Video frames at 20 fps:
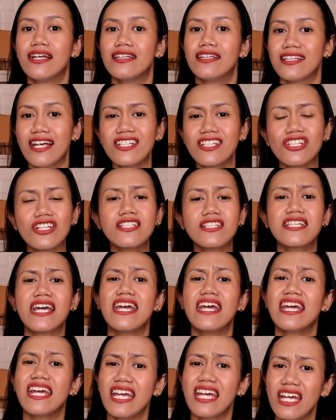Let's just
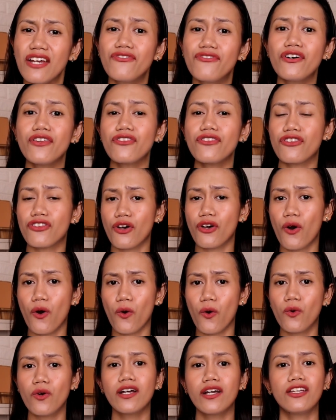say even
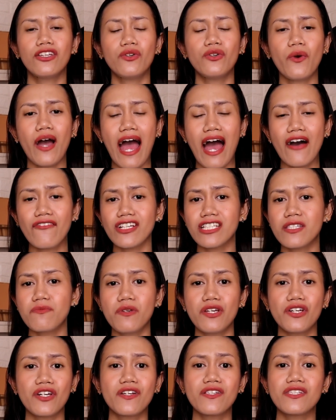though you have
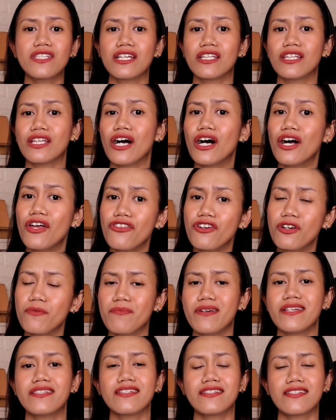experience in other
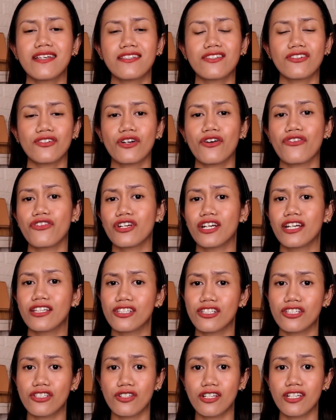businesses or other
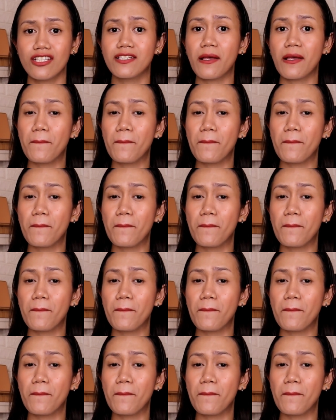industries,